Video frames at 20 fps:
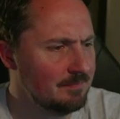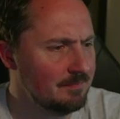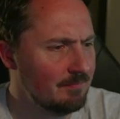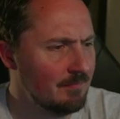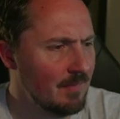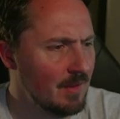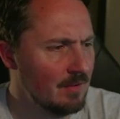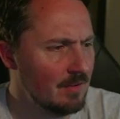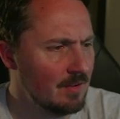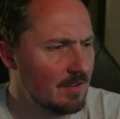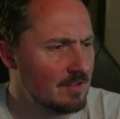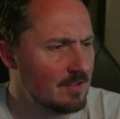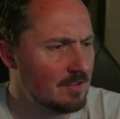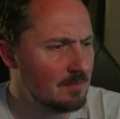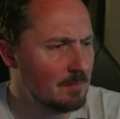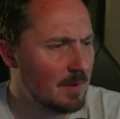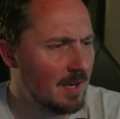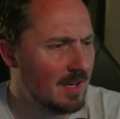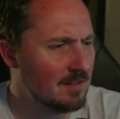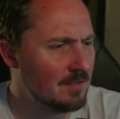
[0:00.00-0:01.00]
So I just
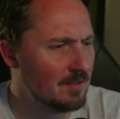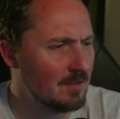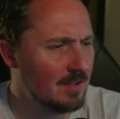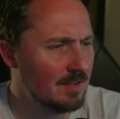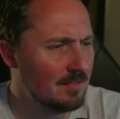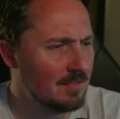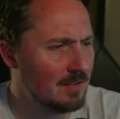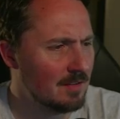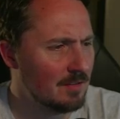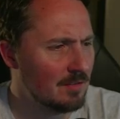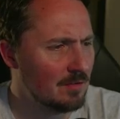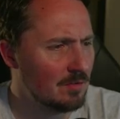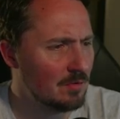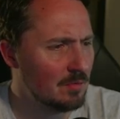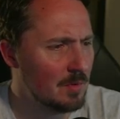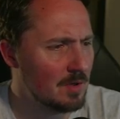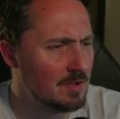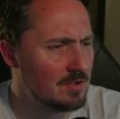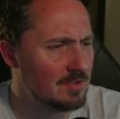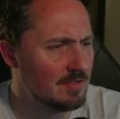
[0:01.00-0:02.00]
pass on it. I've had so
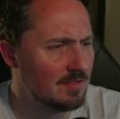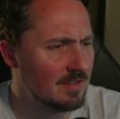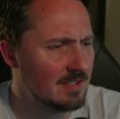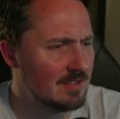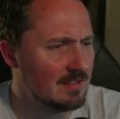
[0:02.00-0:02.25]
much of it.